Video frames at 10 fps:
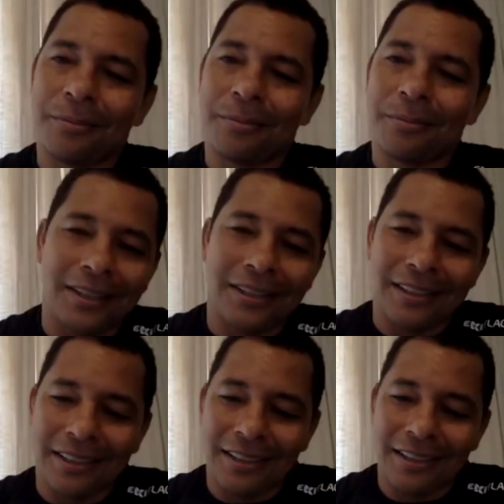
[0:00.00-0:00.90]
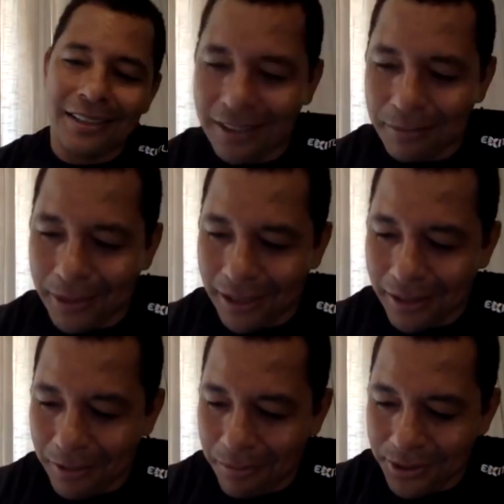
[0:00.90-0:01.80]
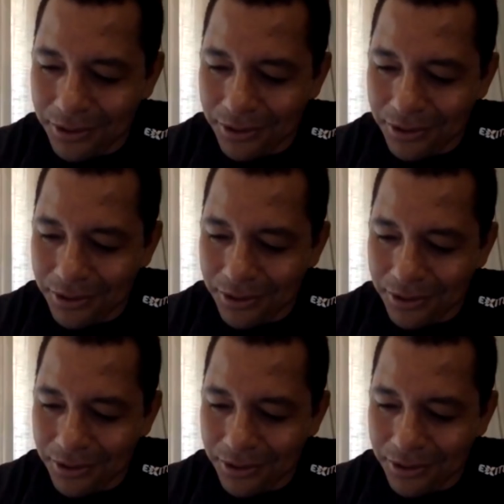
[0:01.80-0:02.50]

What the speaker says: I don't know in England, but in Brazil,